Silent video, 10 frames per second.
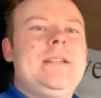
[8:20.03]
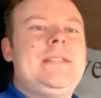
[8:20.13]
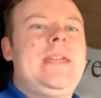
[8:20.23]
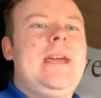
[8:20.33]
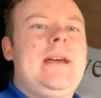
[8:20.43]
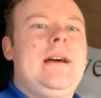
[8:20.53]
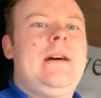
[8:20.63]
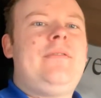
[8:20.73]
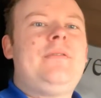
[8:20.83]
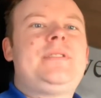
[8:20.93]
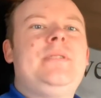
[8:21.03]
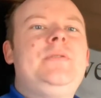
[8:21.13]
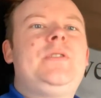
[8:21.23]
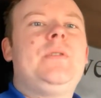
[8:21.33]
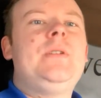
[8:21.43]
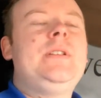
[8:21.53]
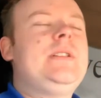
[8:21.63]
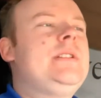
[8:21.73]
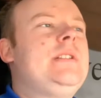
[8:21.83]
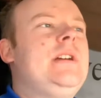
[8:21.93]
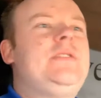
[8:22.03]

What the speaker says: So yeah, I've also joined